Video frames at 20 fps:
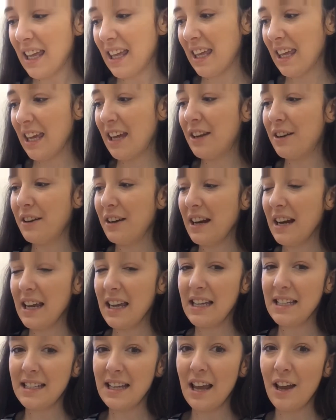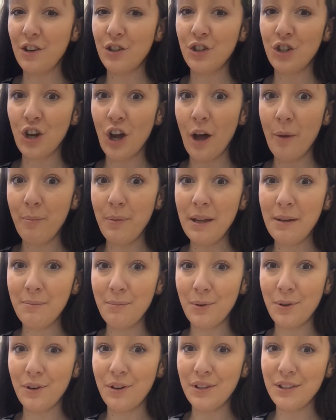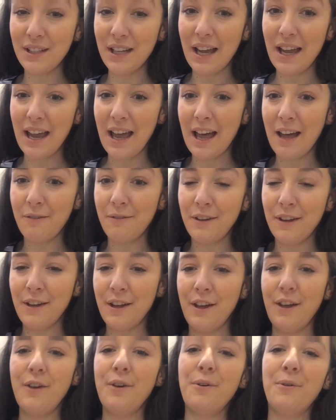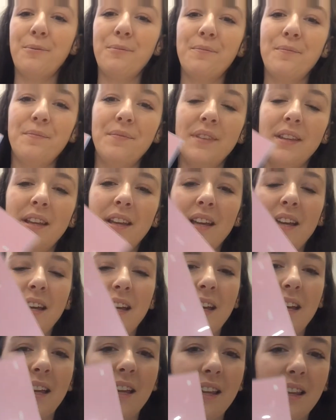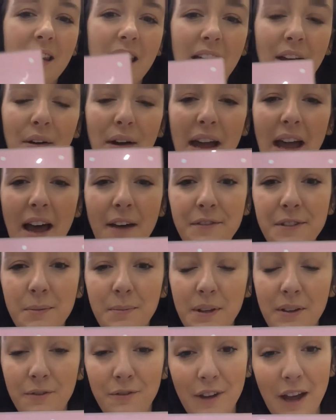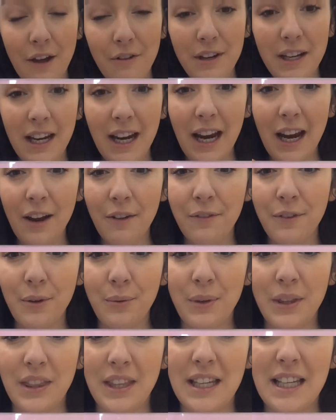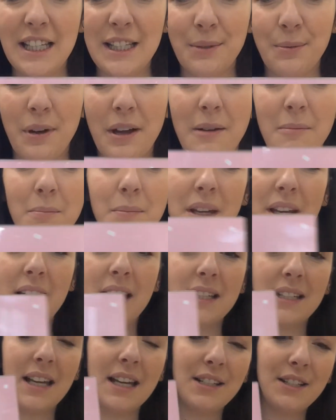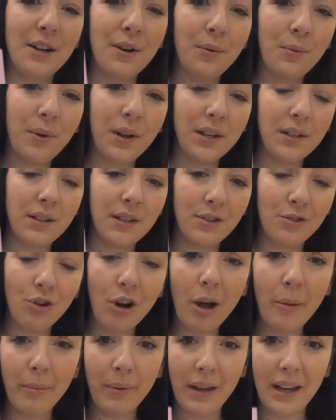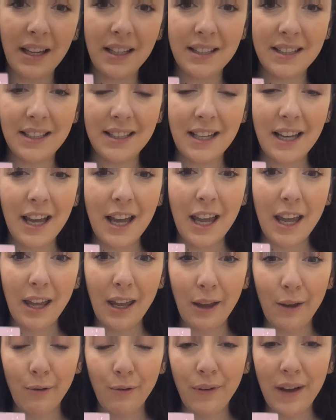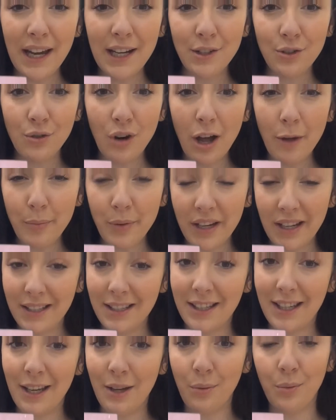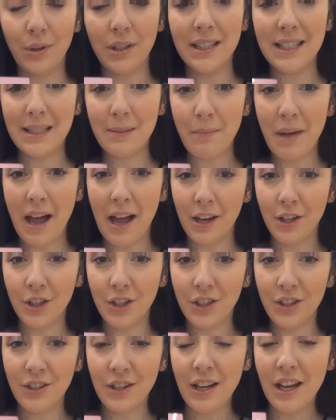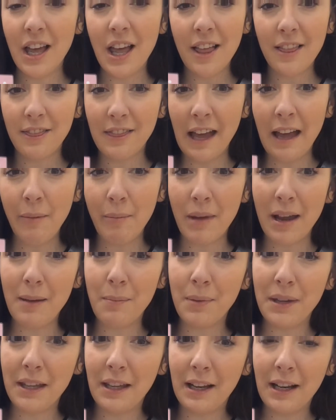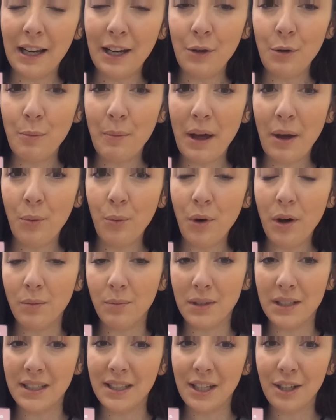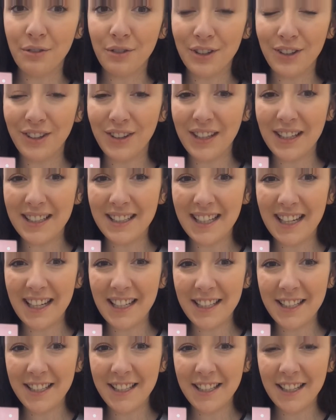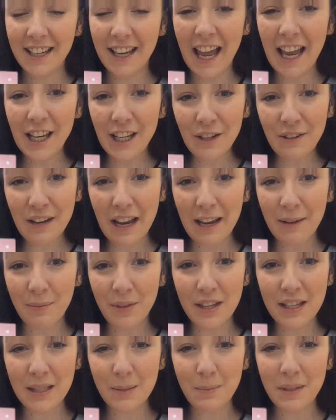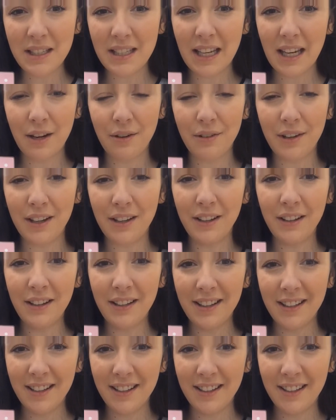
Here is a chopping board I have at home. Now I have to be very careful with this one because I don't want to drop it. If I drop it, it would smash. That might be a clue about what material this is. Can you name this material?